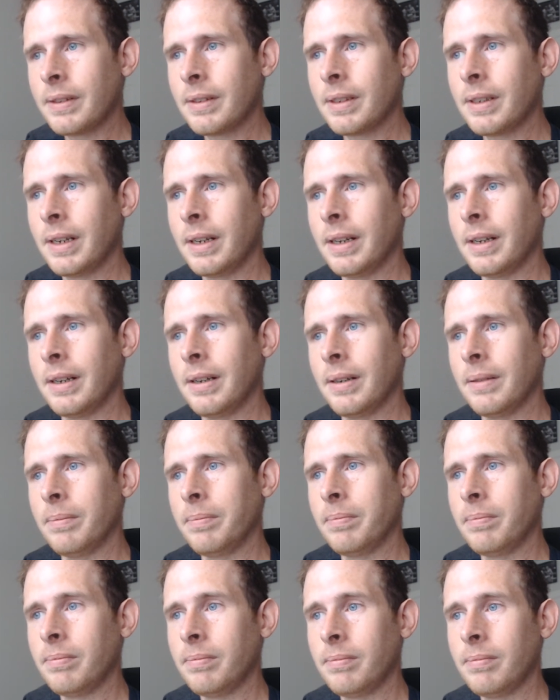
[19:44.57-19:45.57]
uh,
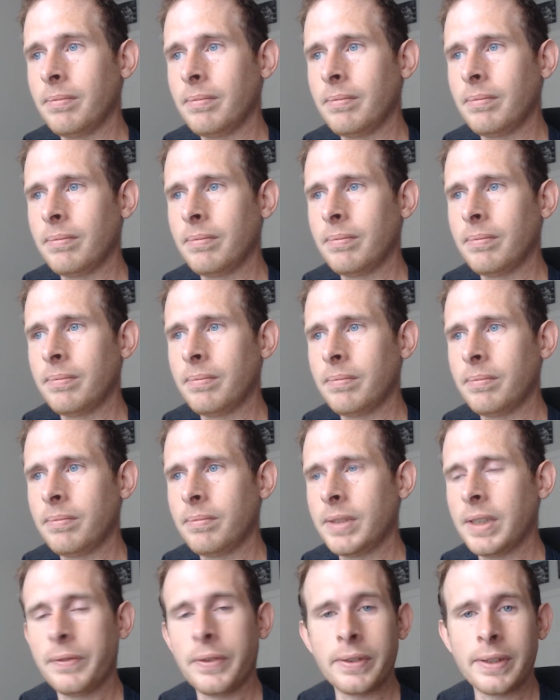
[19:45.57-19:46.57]

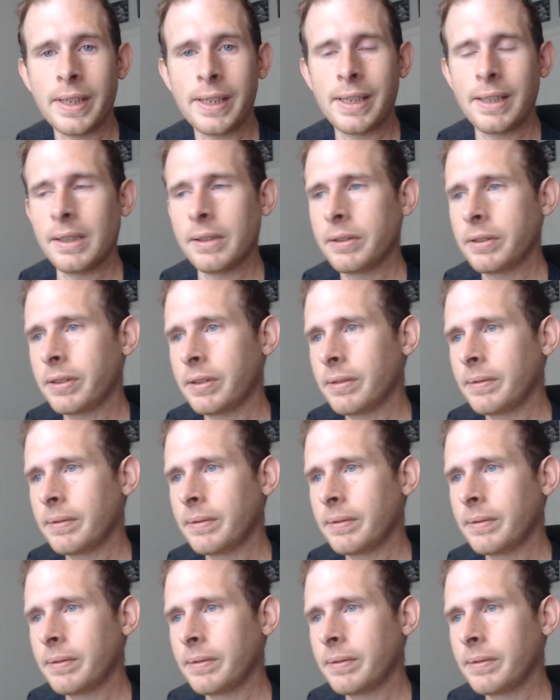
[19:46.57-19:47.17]
different things.